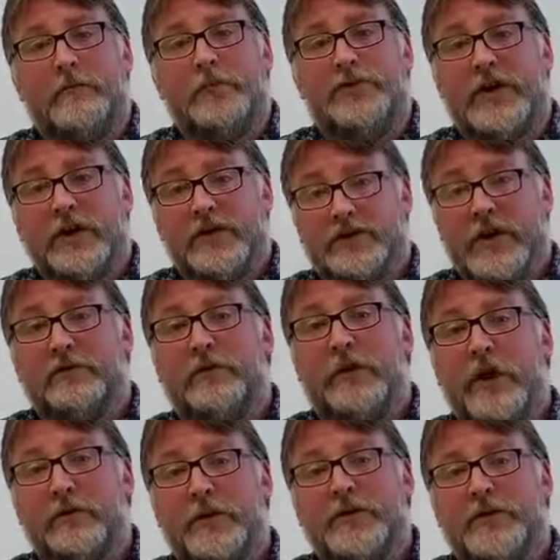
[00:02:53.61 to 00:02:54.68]
general
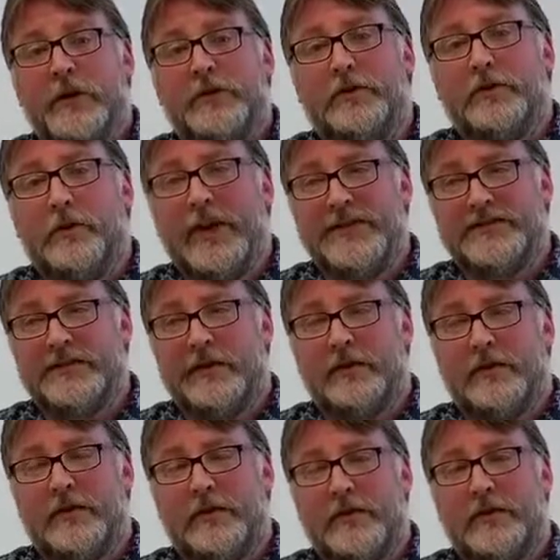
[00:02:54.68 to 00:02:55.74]
library training on Wednesday the
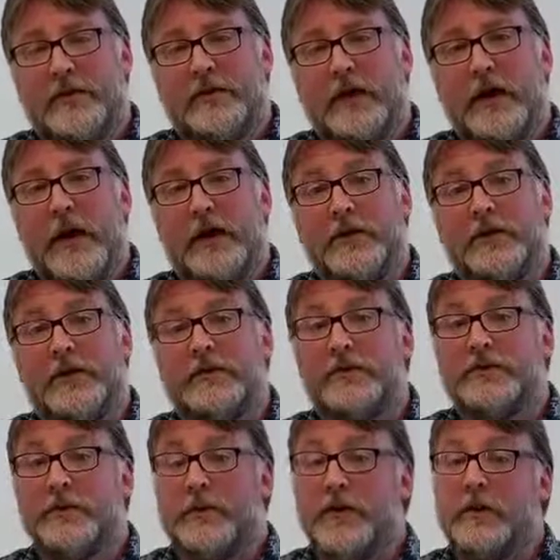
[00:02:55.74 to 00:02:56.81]
3rd, and
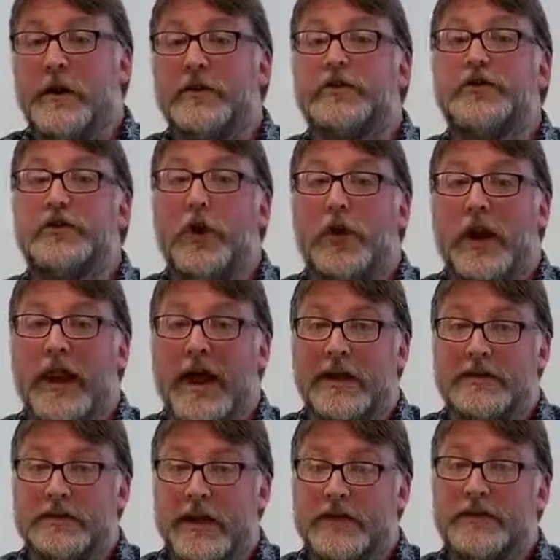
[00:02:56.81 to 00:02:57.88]
something about Sconnell
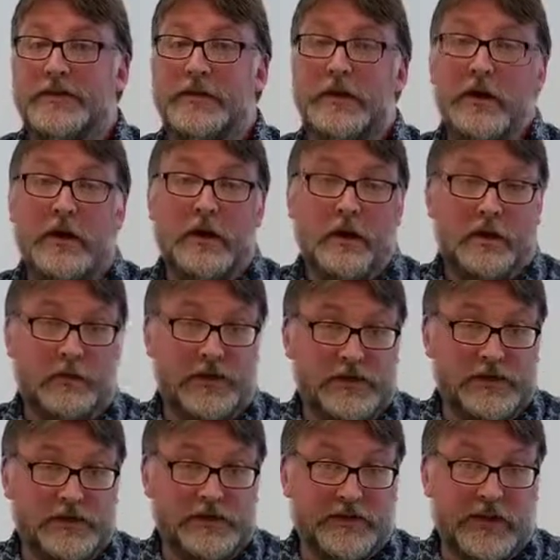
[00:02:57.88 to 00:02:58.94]
Access, which
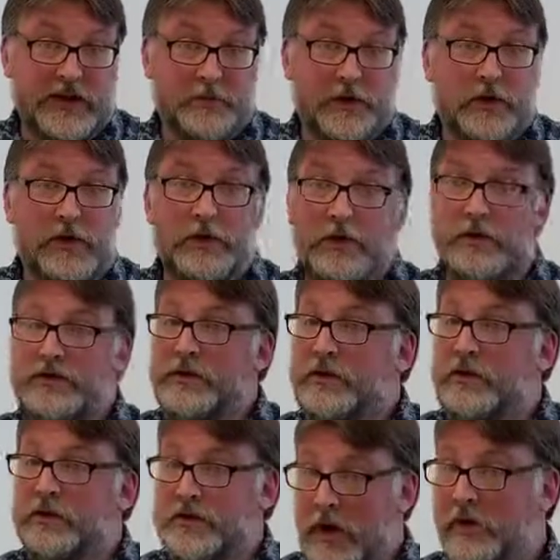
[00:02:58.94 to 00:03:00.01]
is the scheme you can use to
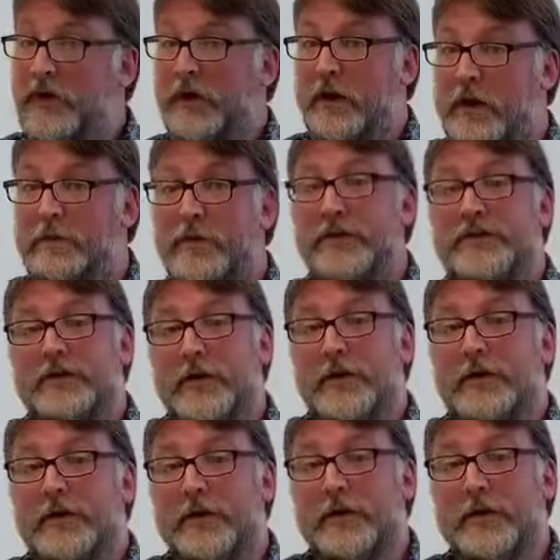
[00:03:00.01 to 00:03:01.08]
use other libraries
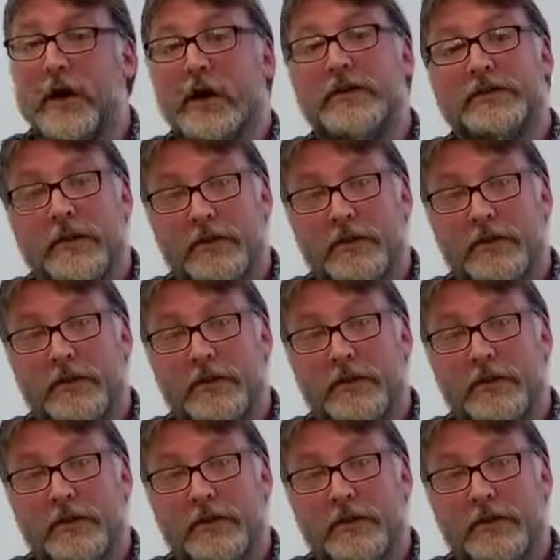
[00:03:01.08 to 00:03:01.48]
around the UK,